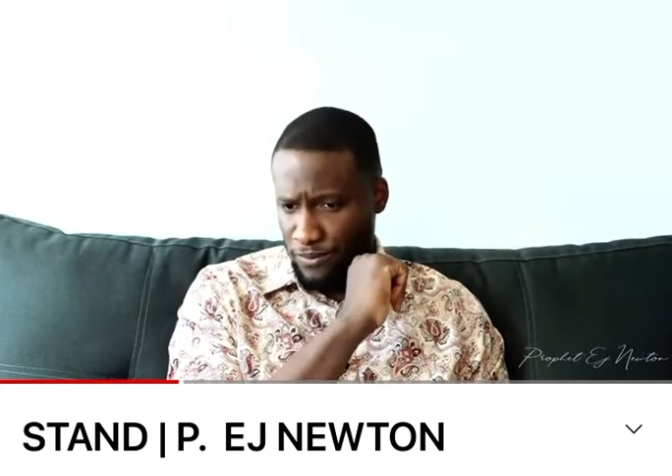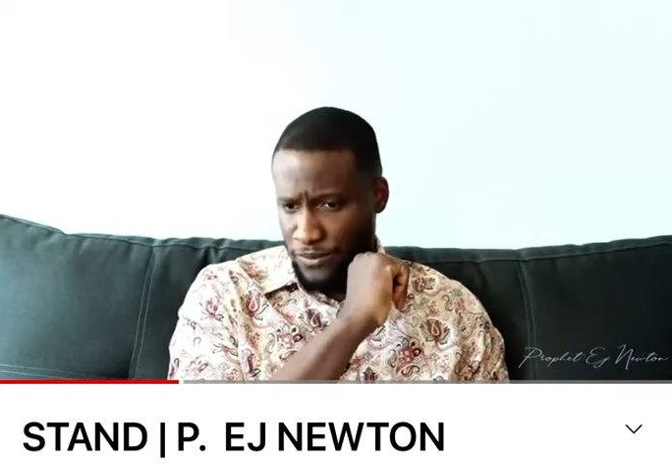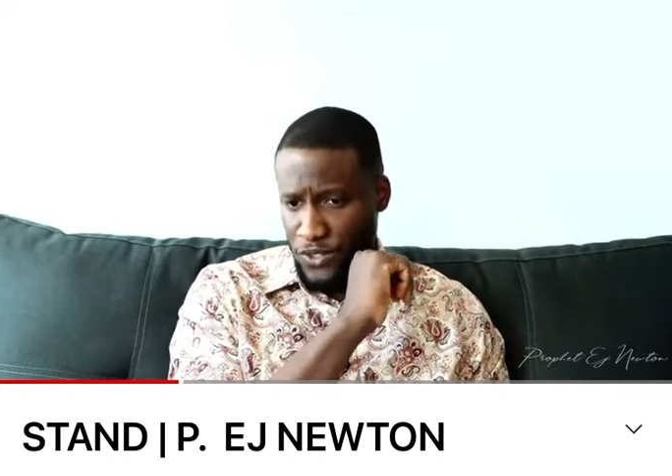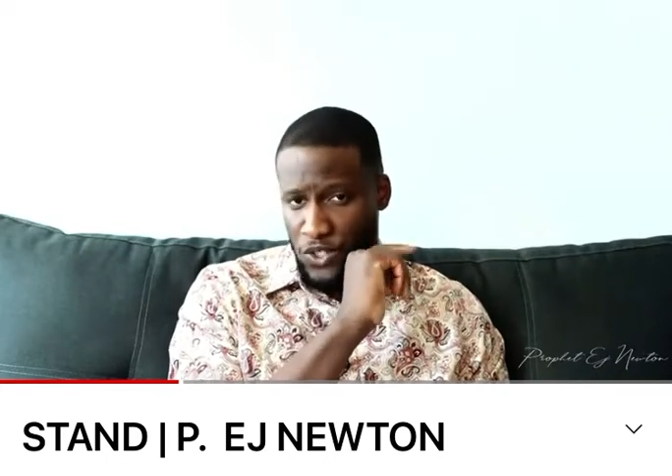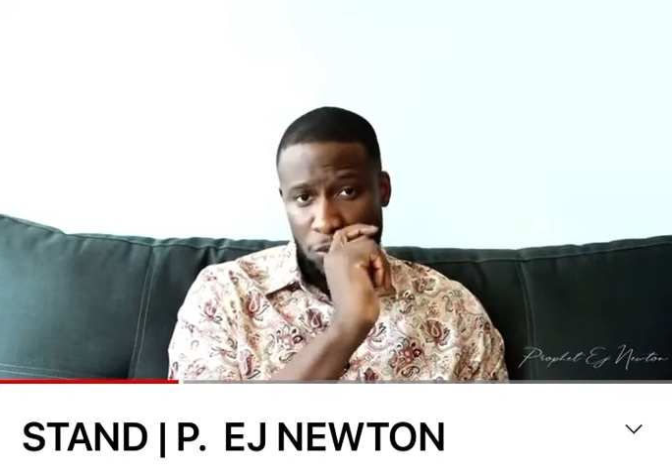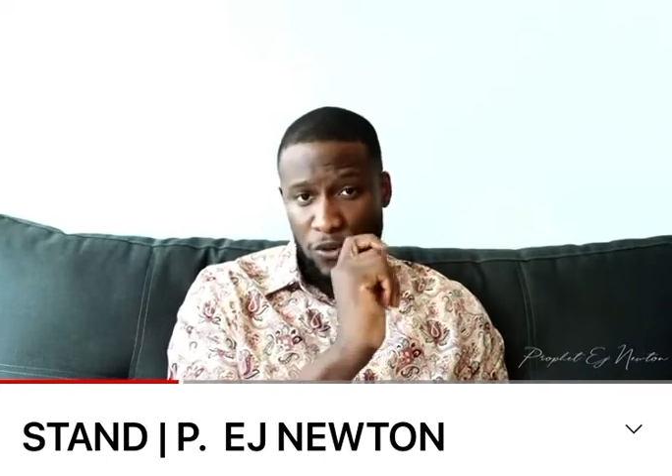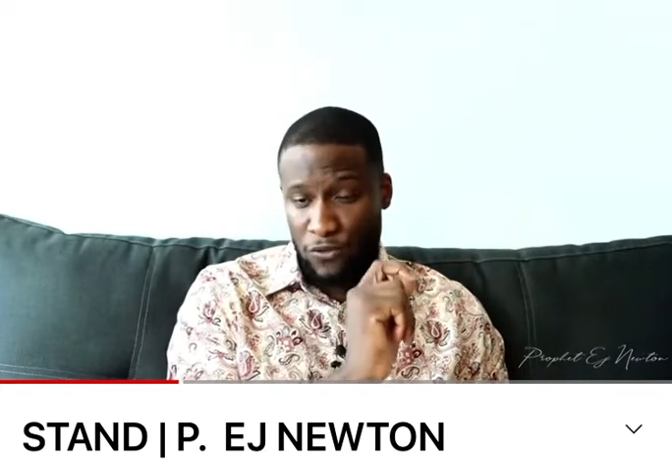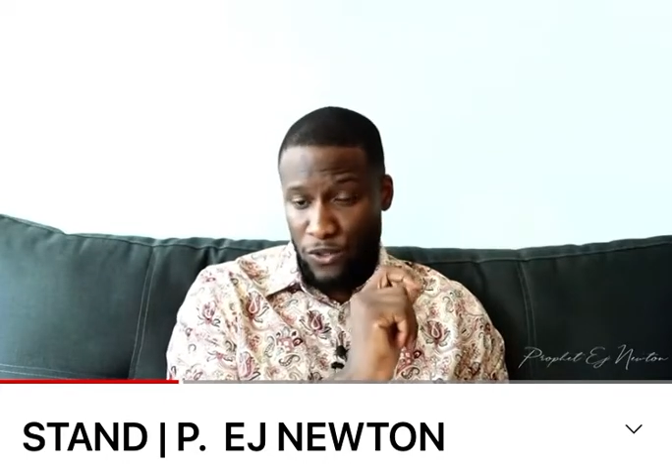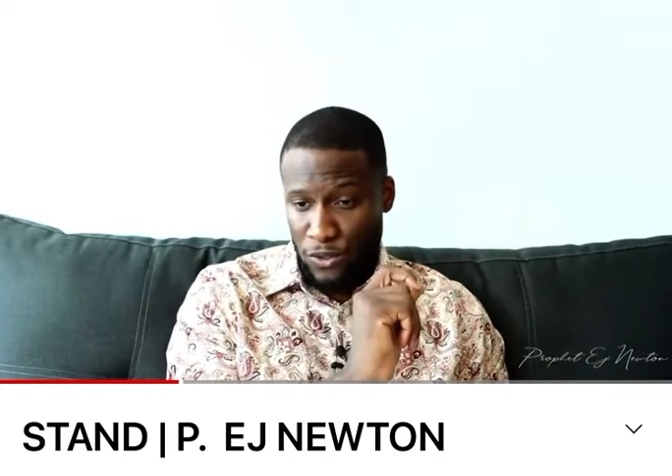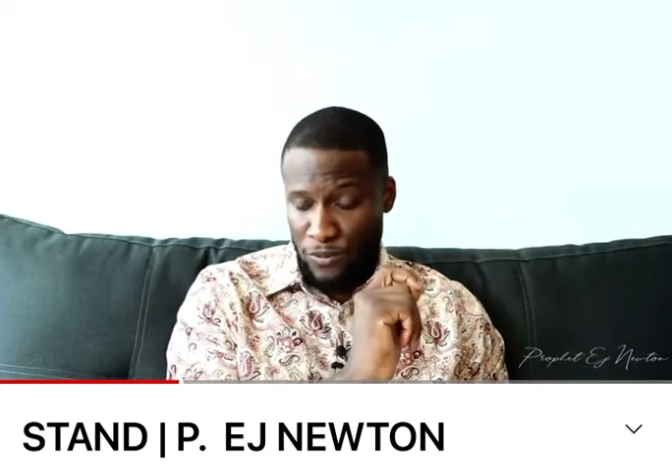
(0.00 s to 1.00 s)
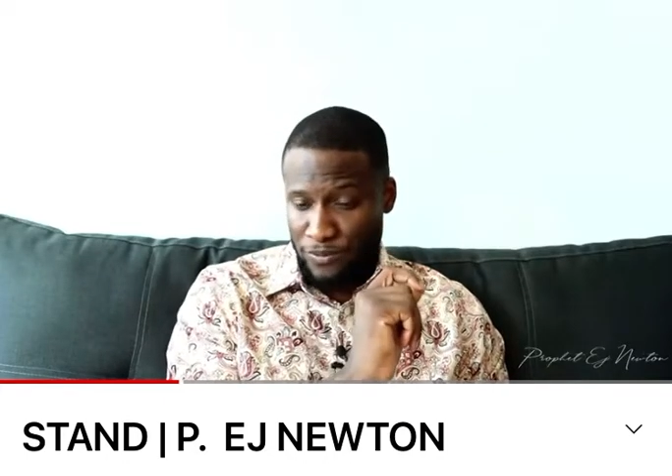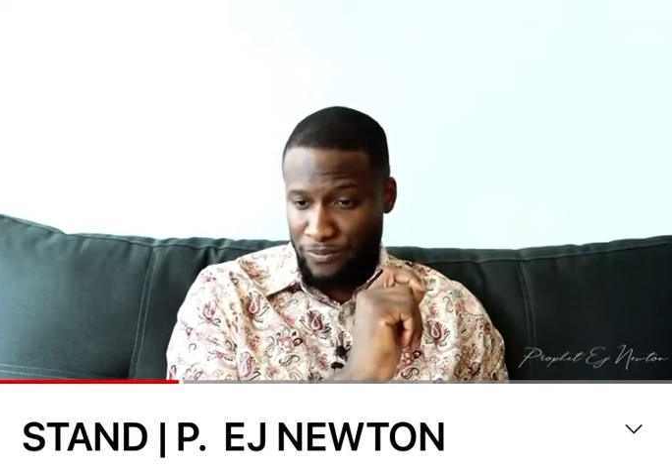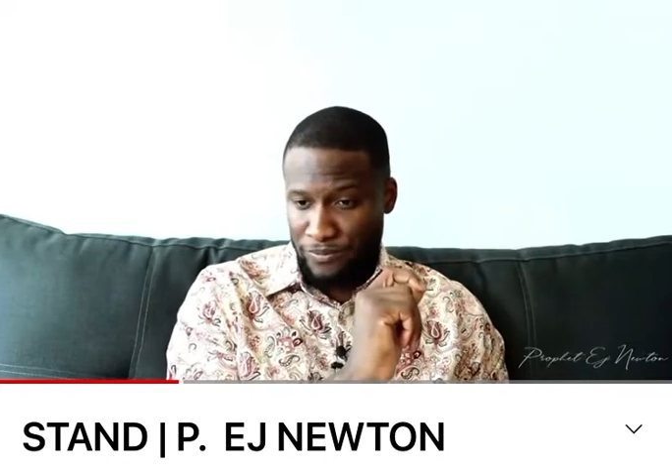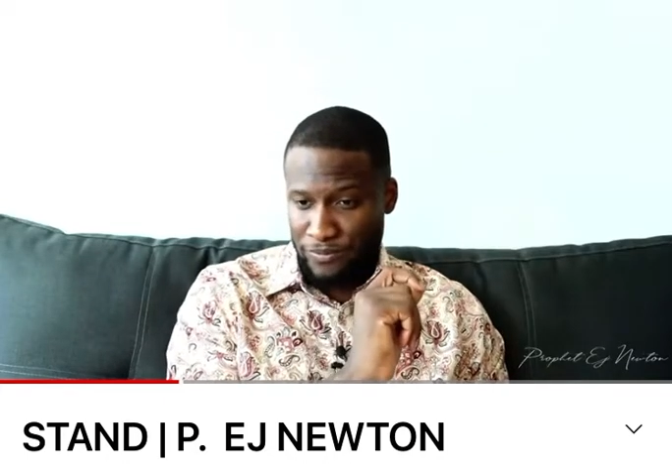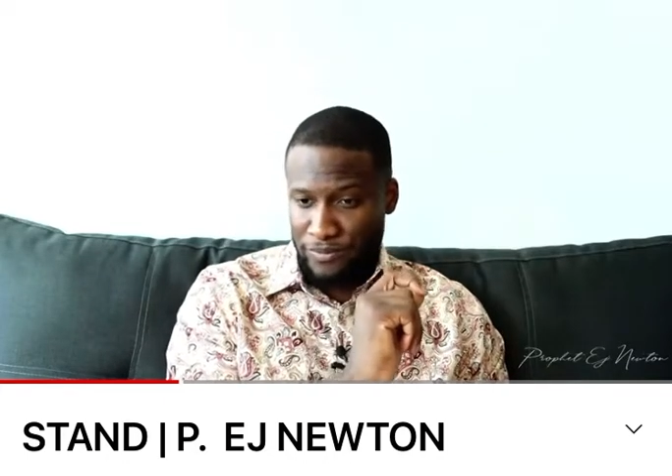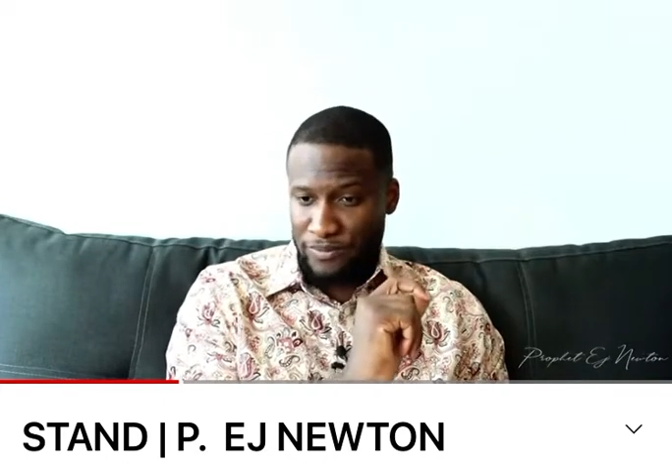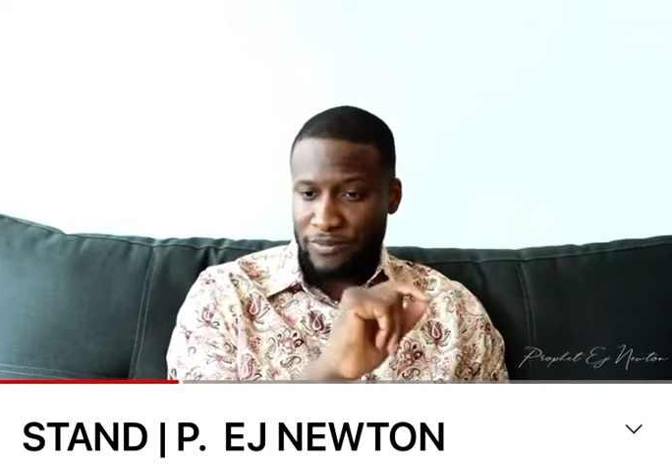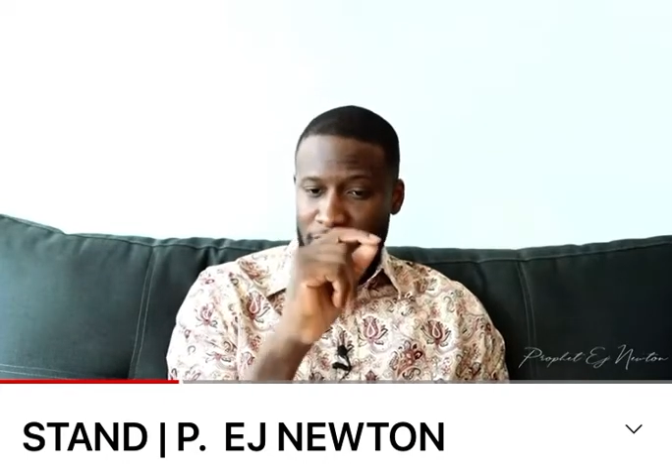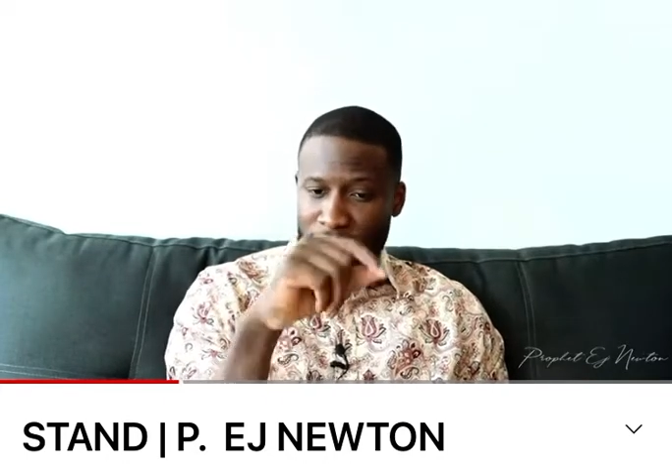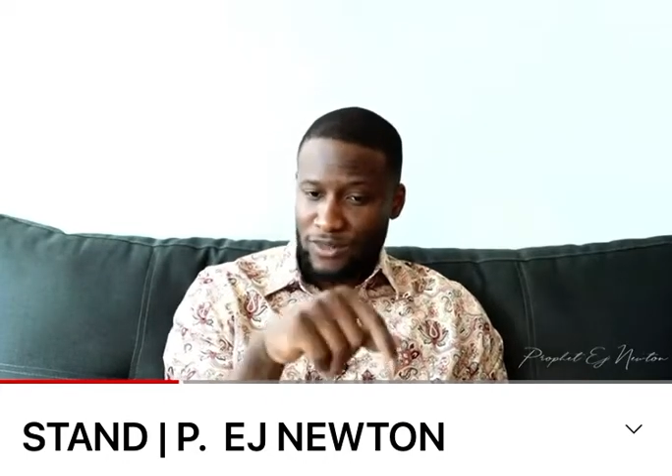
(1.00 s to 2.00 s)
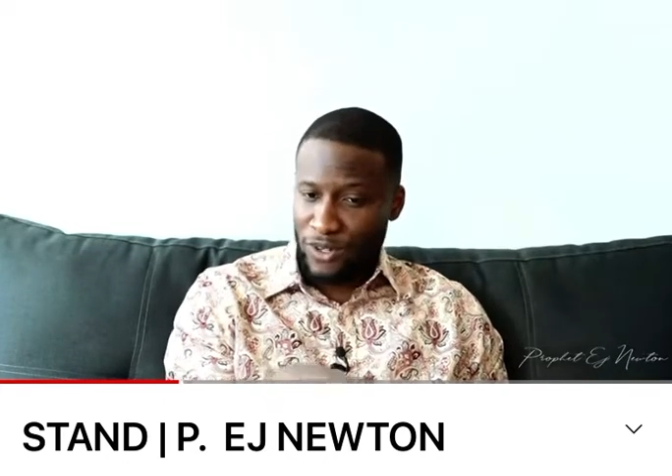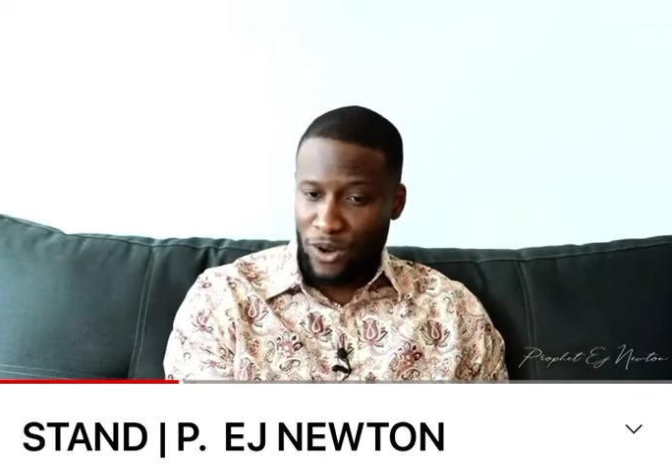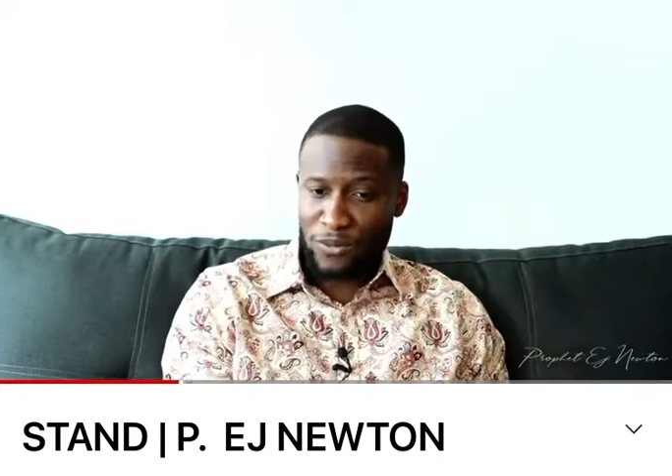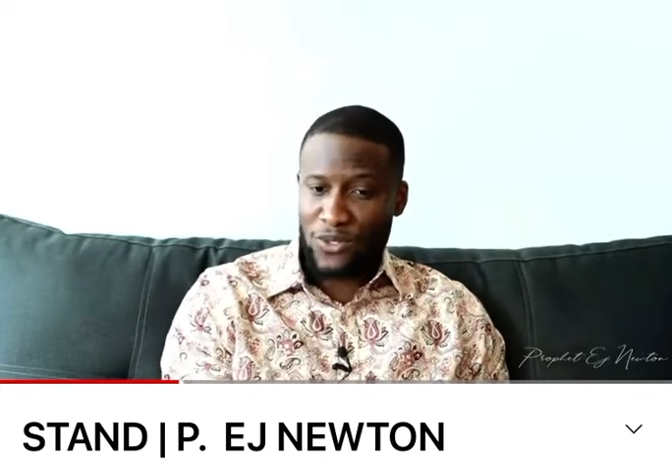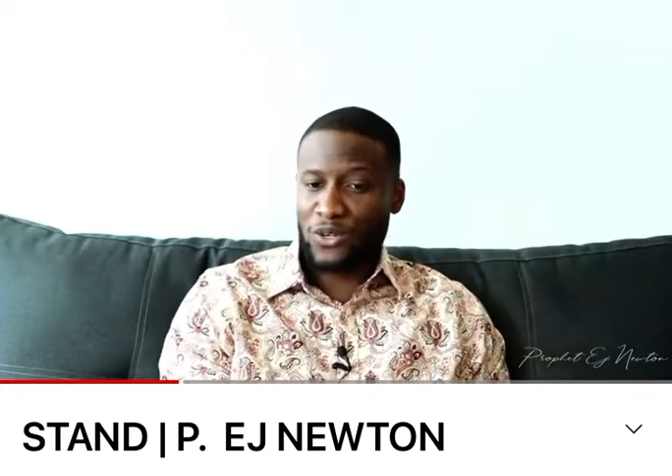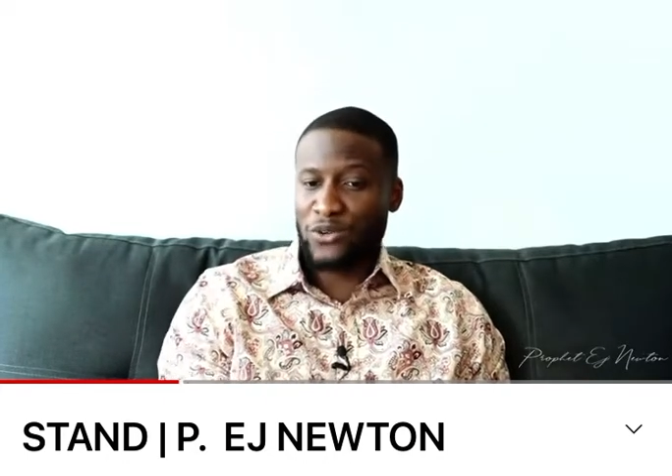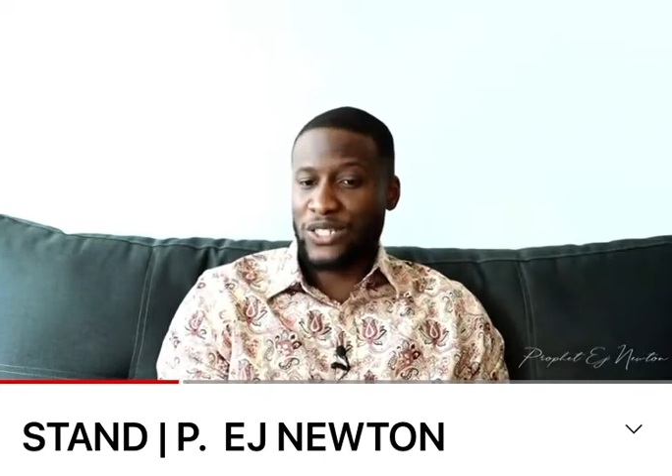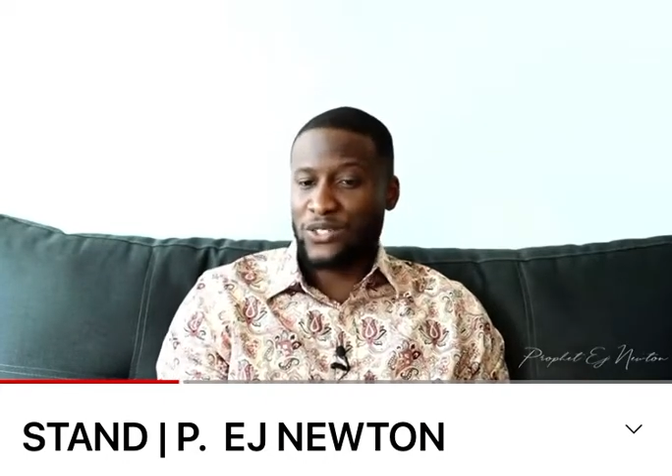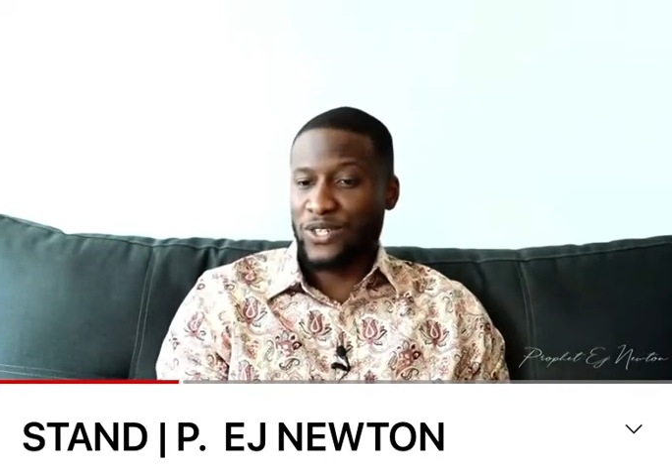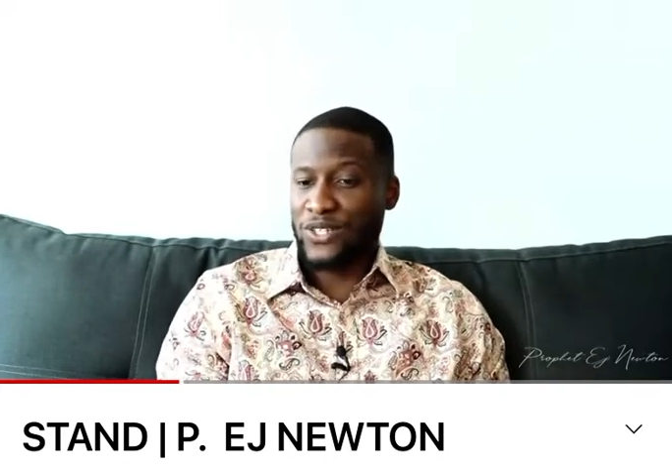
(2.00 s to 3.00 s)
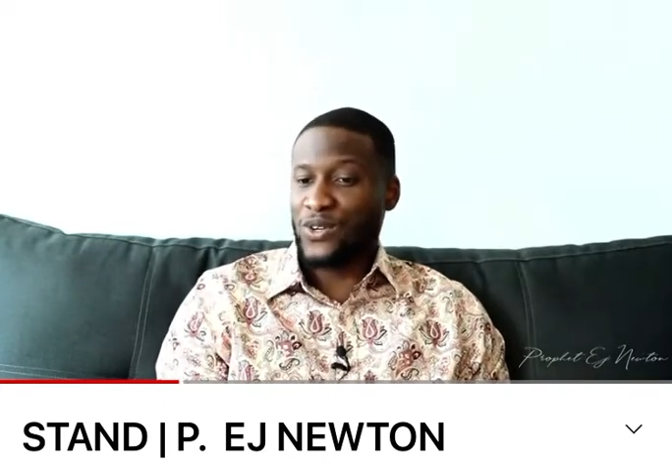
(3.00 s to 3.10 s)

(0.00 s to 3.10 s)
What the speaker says: Some of you come to Great Grace.